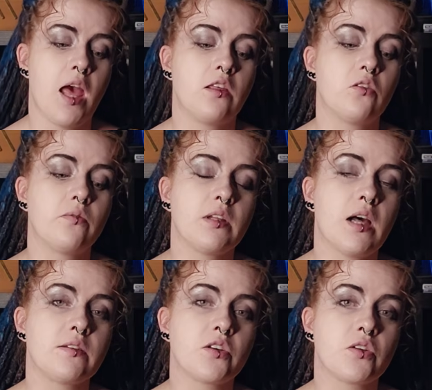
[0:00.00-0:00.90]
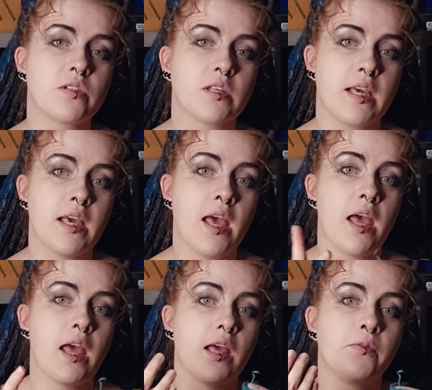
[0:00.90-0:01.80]
you will also see
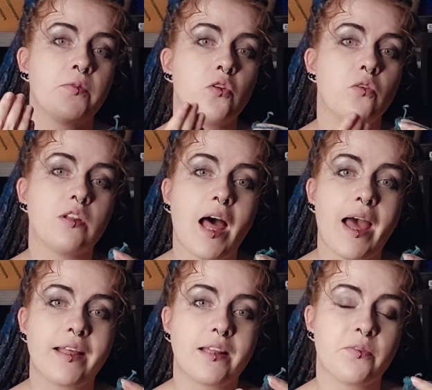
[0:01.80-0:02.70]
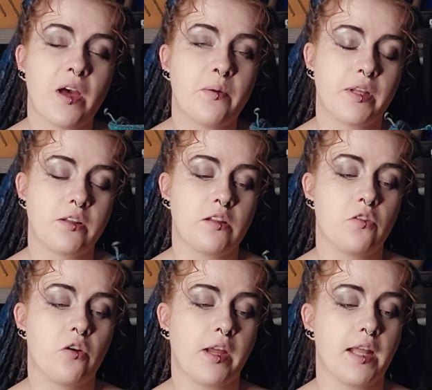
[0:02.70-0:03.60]
if you like the fabric that
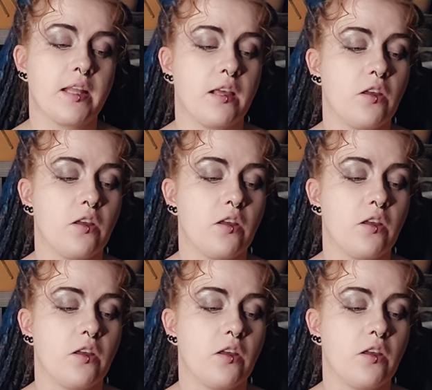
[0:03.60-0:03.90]
you are getting.